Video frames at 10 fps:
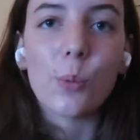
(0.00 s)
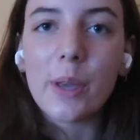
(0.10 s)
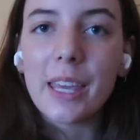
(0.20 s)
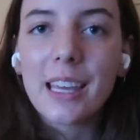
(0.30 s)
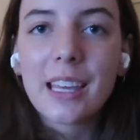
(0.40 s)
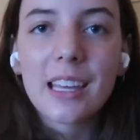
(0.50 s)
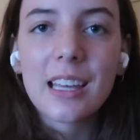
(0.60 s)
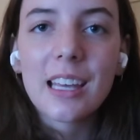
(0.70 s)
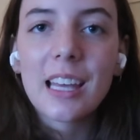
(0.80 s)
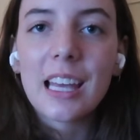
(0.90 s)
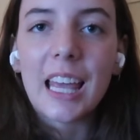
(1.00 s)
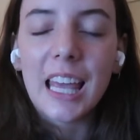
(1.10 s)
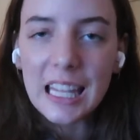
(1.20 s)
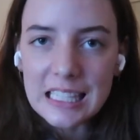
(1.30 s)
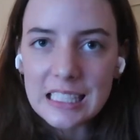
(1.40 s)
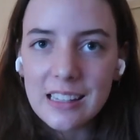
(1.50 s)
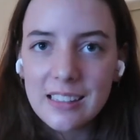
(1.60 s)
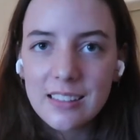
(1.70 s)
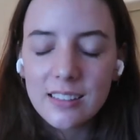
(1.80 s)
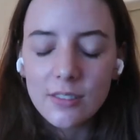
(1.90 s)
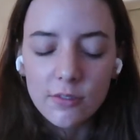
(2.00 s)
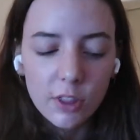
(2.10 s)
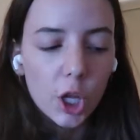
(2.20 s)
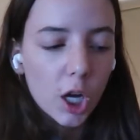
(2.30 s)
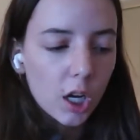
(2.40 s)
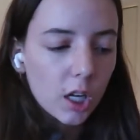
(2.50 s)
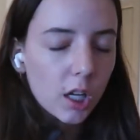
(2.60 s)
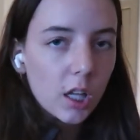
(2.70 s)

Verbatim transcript: week-end vlog.